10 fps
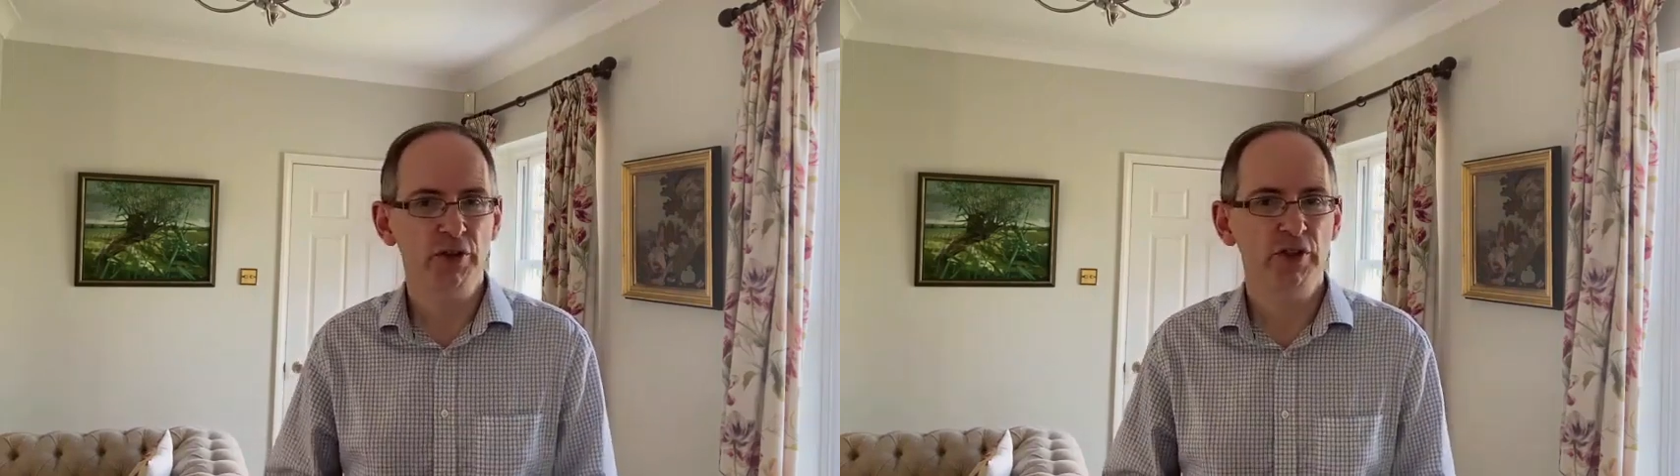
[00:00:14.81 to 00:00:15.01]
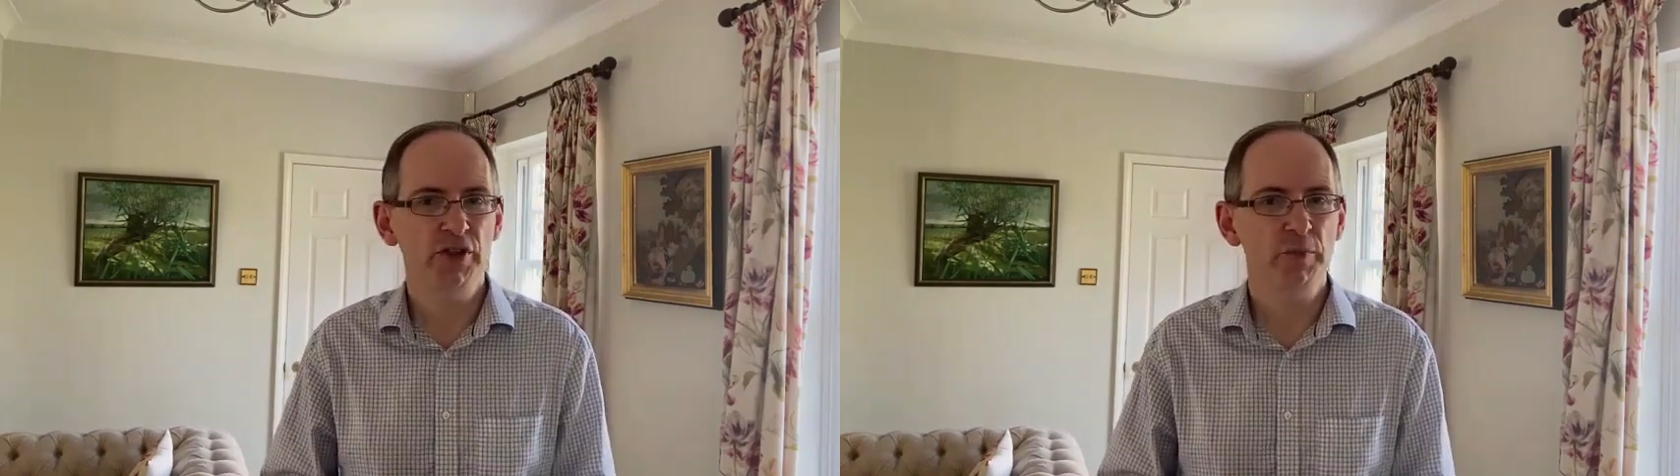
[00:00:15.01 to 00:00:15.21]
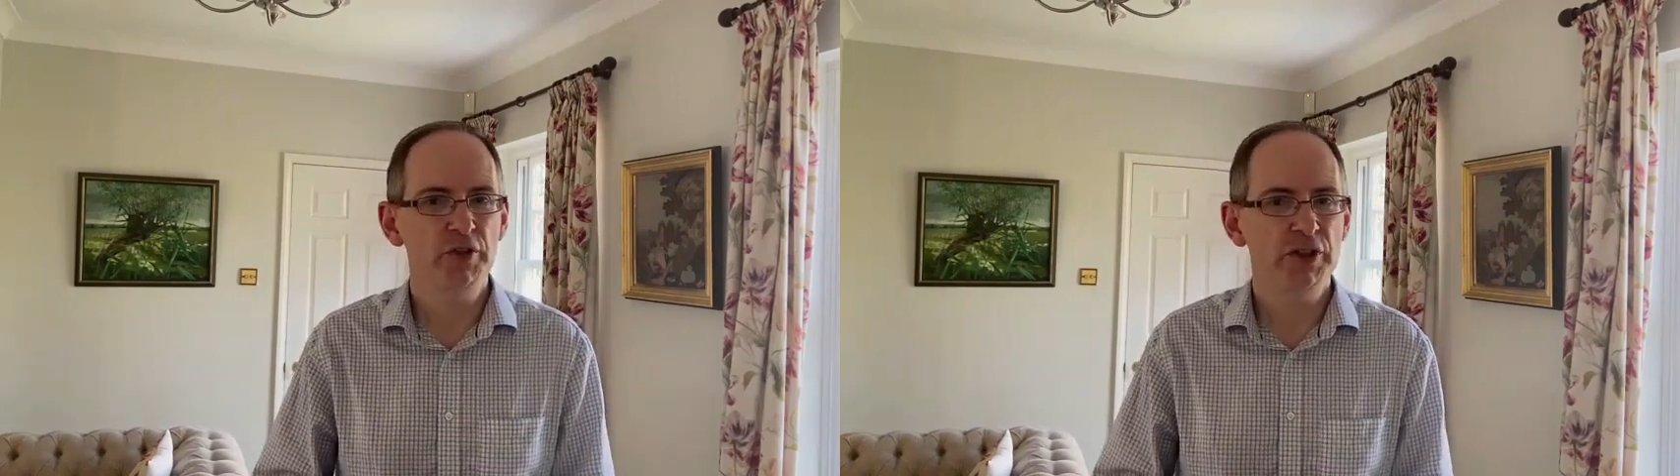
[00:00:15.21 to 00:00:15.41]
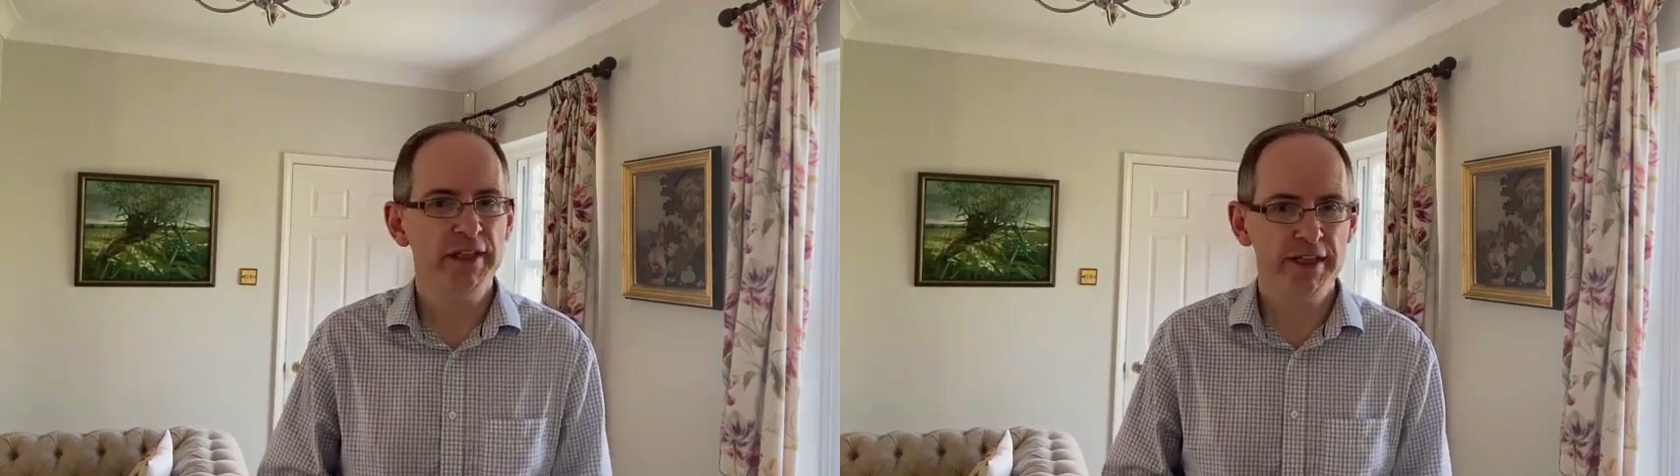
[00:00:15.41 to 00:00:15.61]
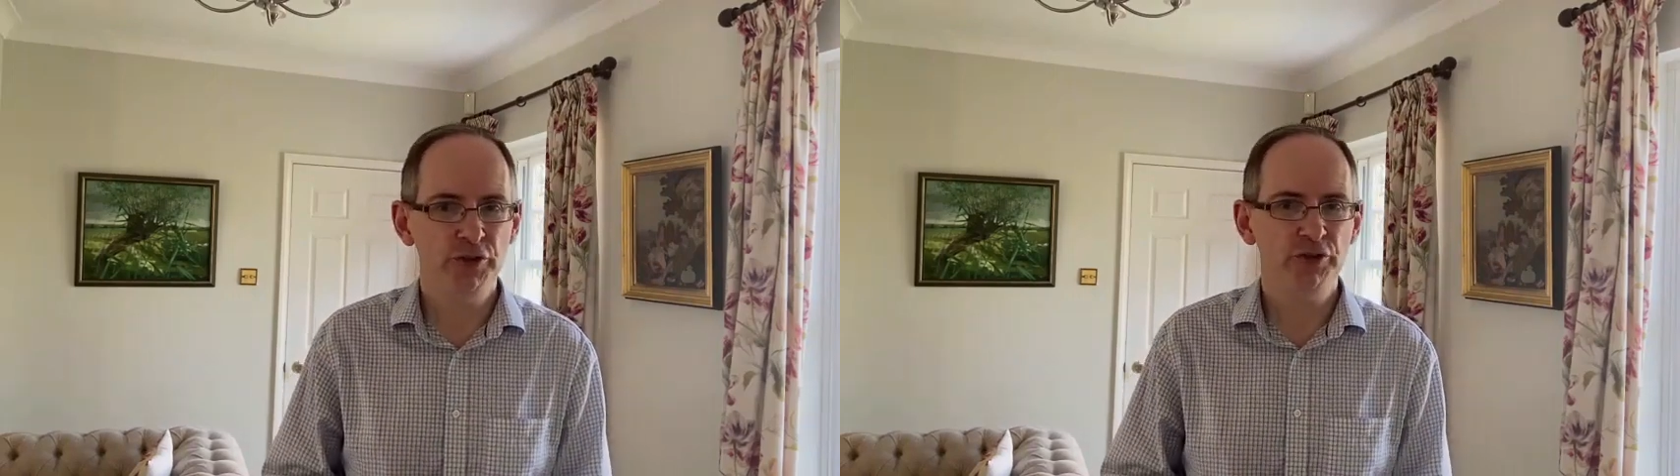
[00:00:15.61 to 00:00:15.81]
college
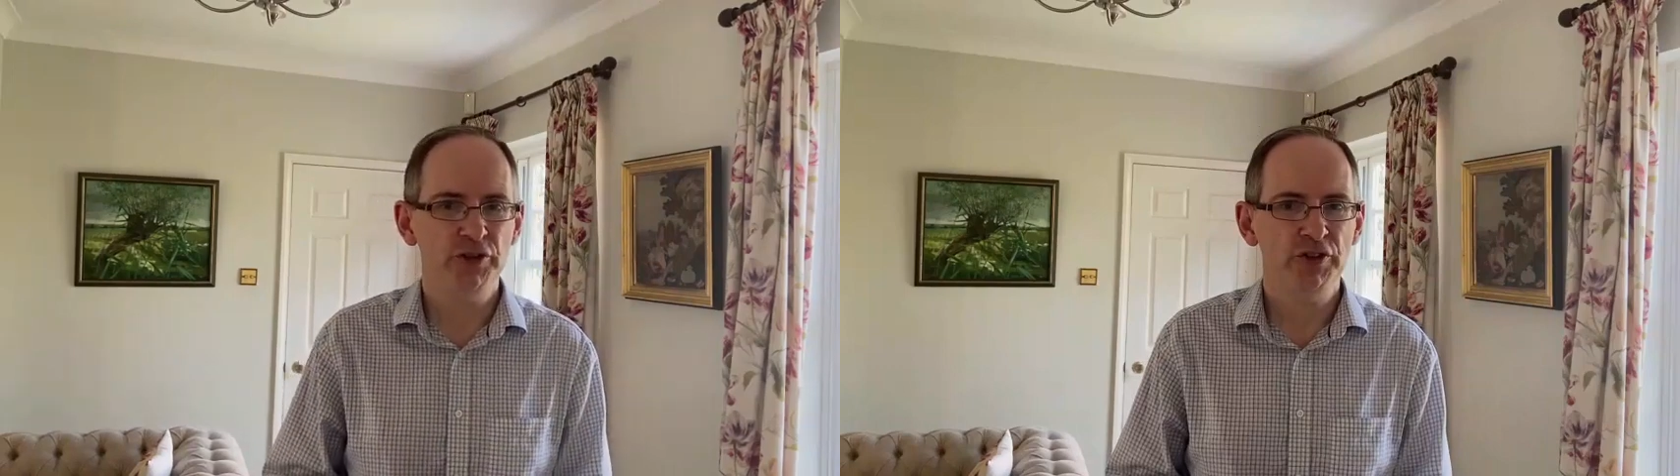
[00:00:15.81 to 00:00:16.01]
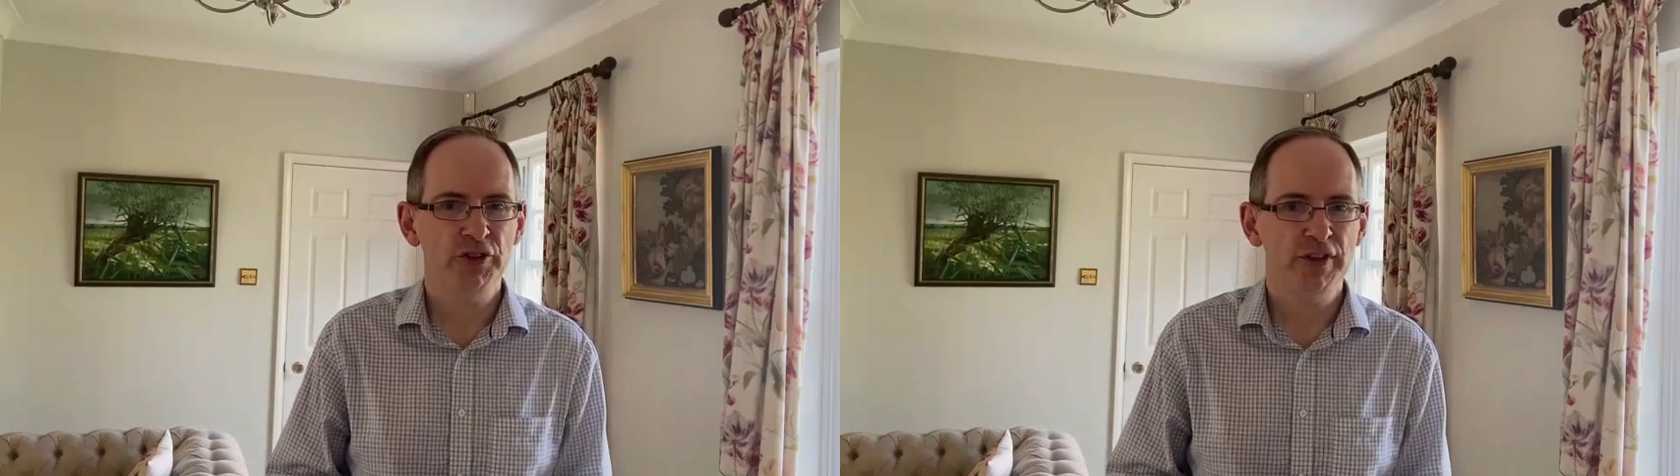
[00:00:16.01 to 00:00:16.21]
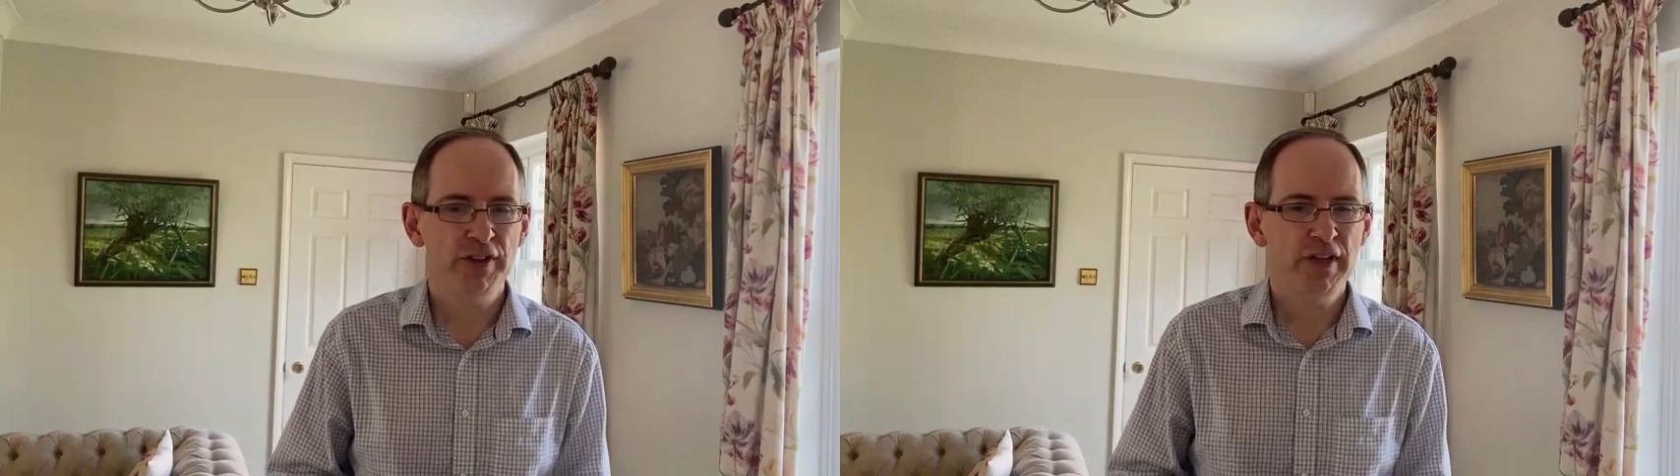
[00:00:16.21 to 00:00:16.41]
music lecturers.